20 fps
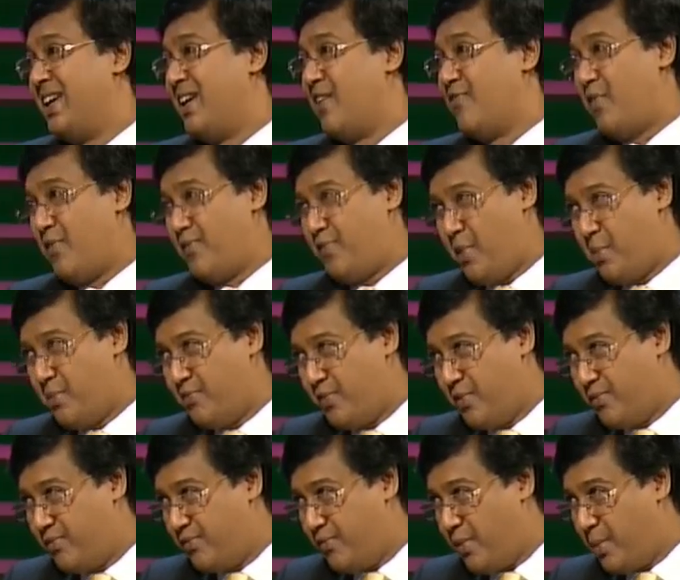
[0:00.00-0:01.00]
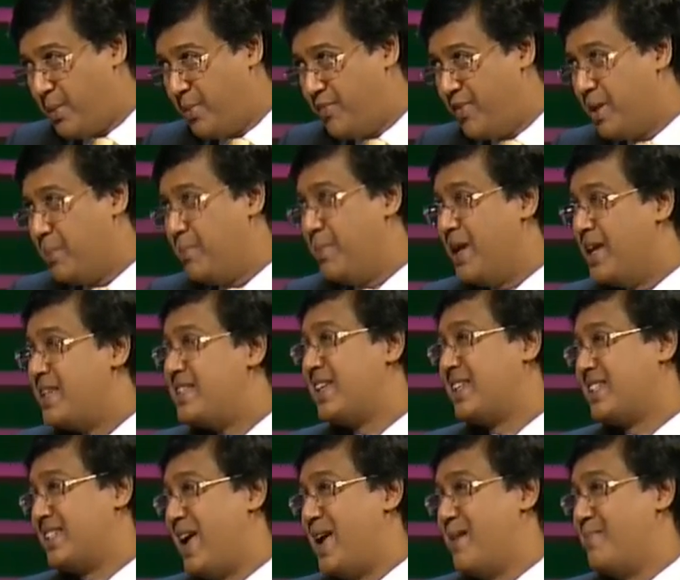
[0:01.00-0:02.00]
from a very
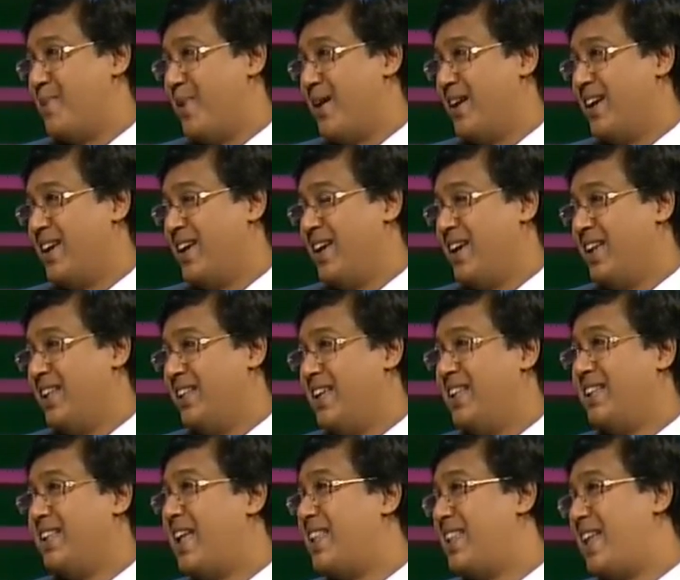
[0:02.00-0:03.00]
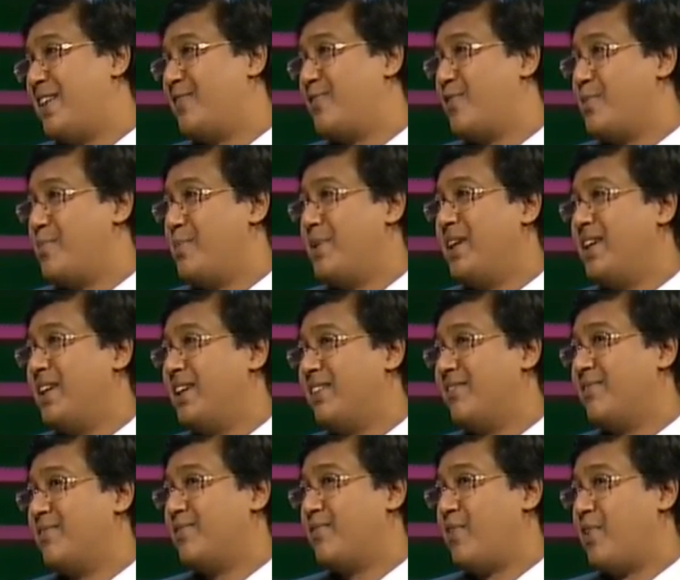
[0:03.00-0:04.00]
basic standpoint, then that would be
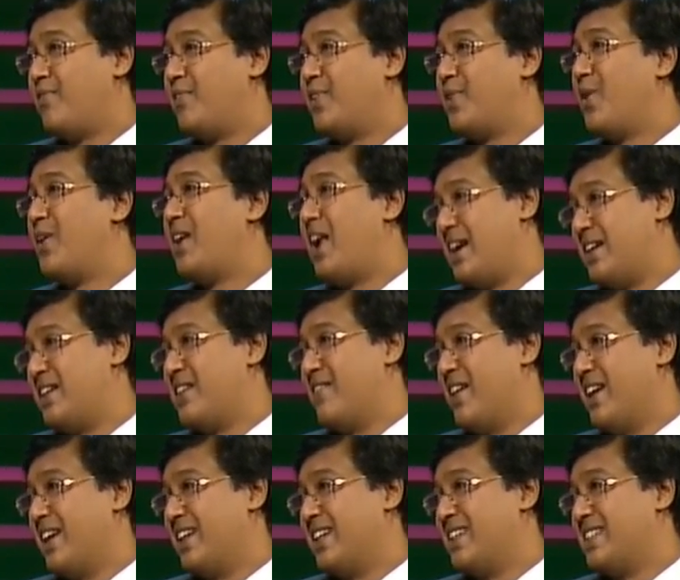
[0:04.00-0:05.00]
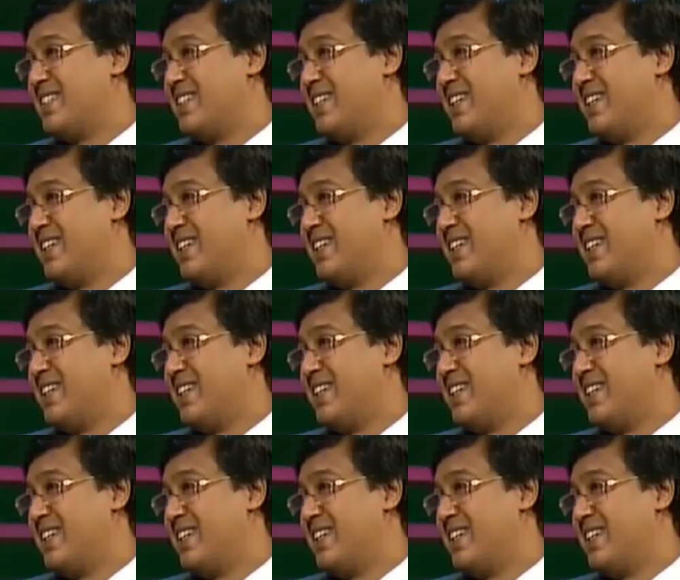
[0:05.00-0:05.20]
what we call ultra vires.